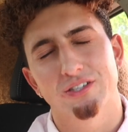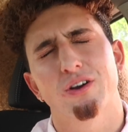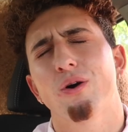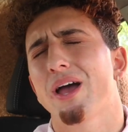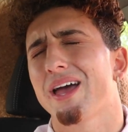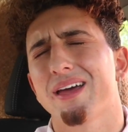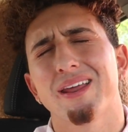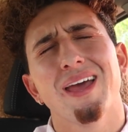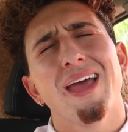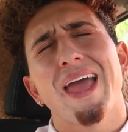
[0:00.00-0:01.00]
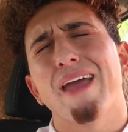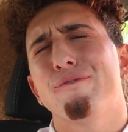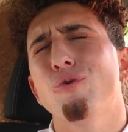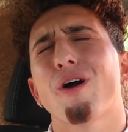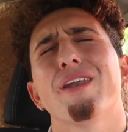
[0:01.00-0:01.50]
So go ahead,
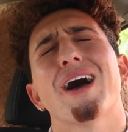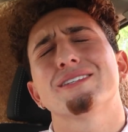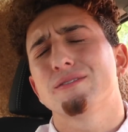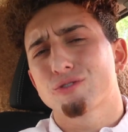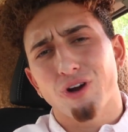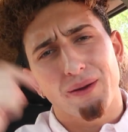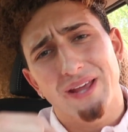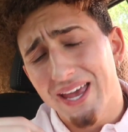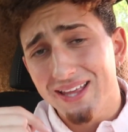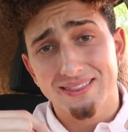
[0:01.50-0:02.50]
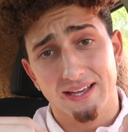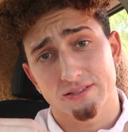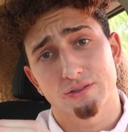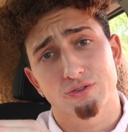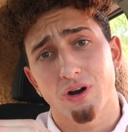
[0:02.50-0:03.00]
if you are not subscribed, hit that
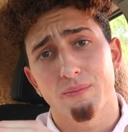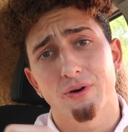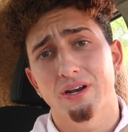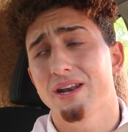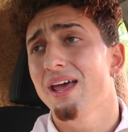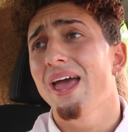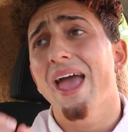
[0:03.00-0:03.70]
subscribe button.